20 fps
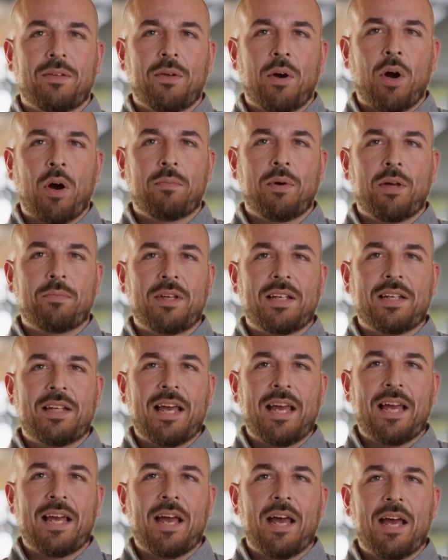OmniMint
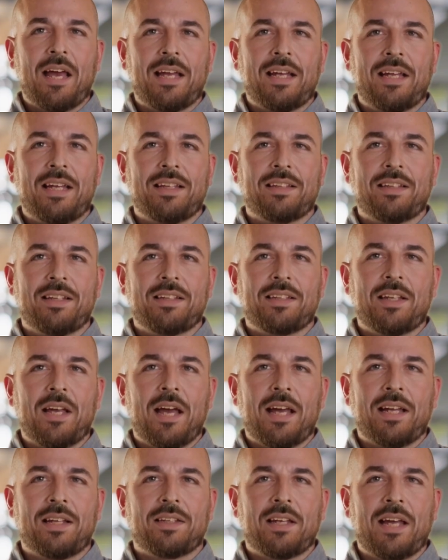AI is
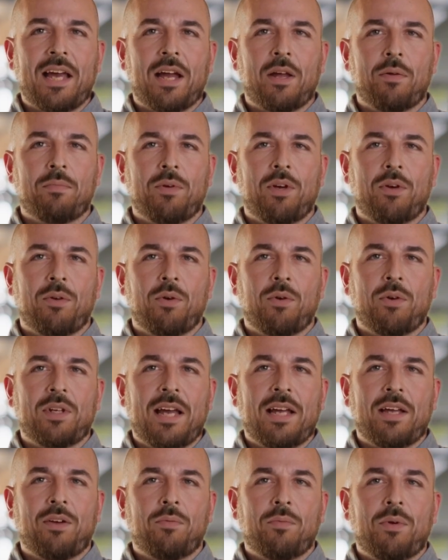designed to help you
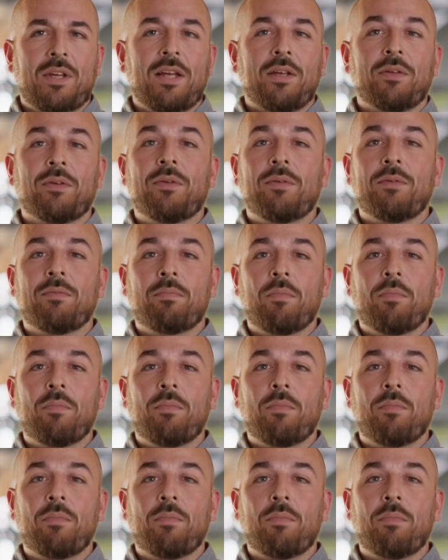create real,